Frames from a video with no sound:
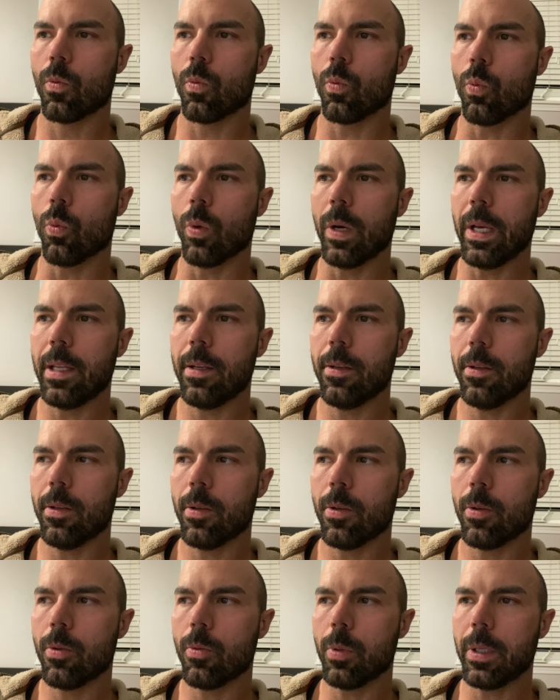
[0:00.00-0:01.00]
when
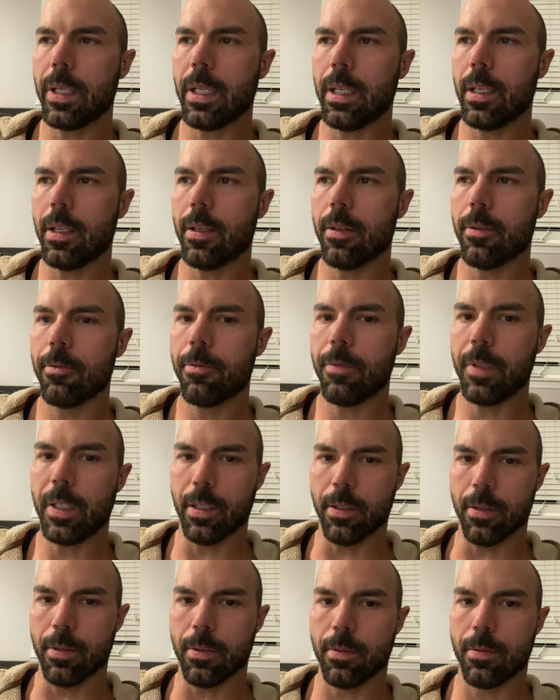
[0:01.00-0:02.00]
we
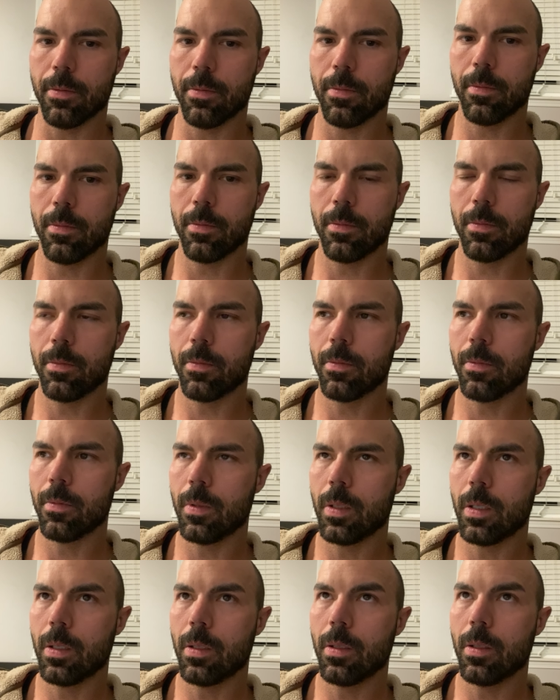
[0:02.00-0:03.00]
feel
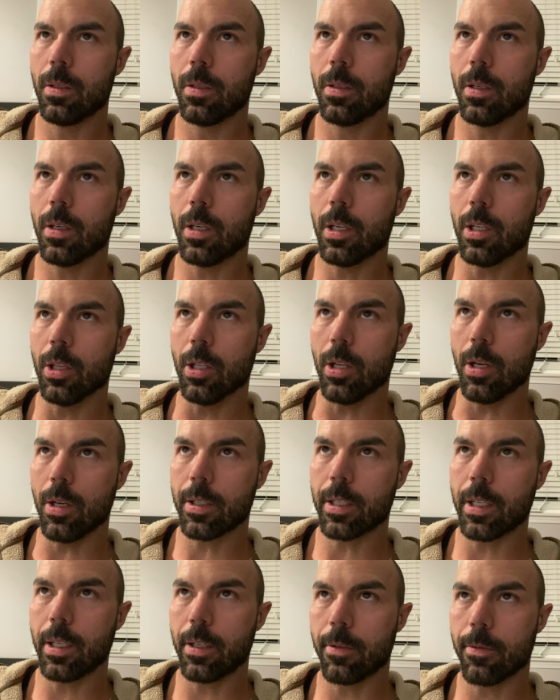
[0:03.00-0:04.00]
a
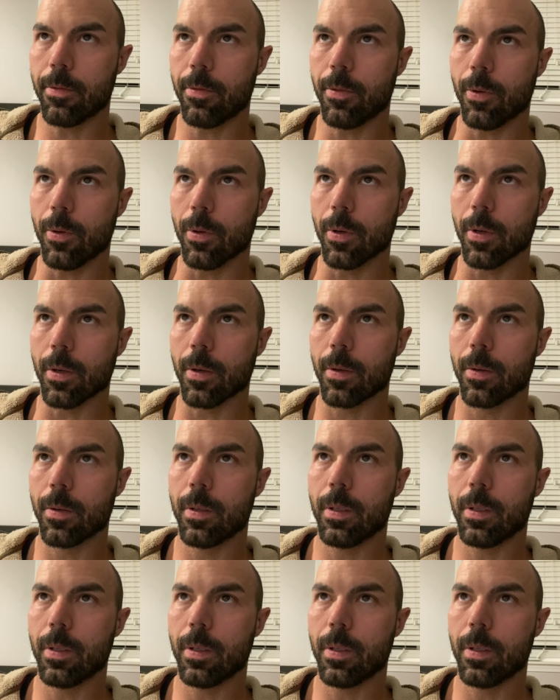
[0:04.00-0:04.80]
longing for